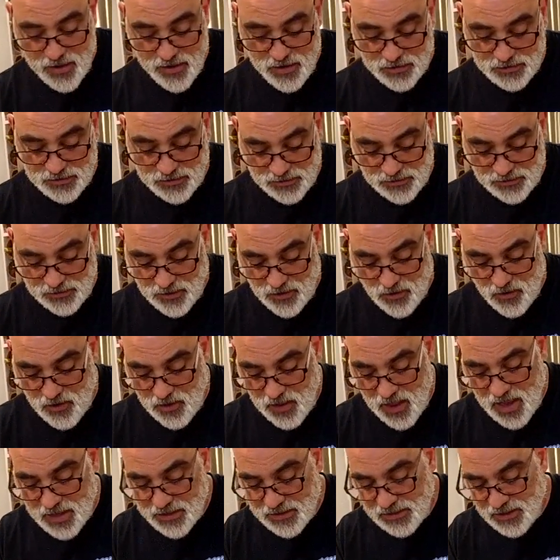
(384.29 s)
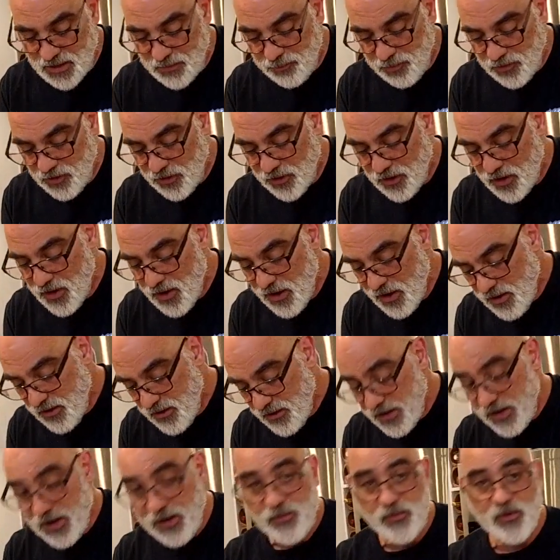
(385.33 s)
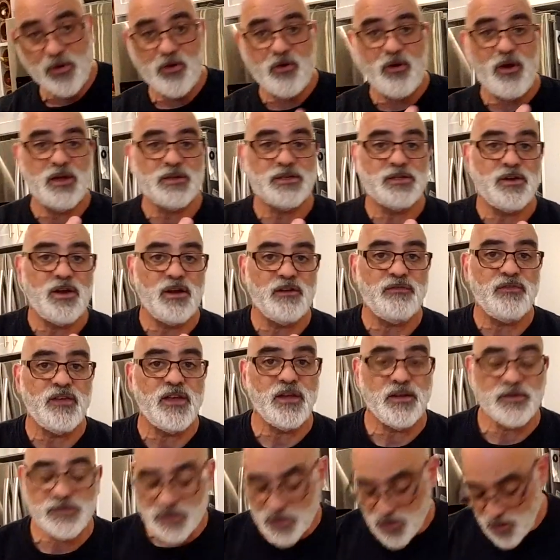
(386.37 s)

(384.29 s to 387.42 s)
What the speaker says: This is a whole lot simpler, and we're crossing our fingers.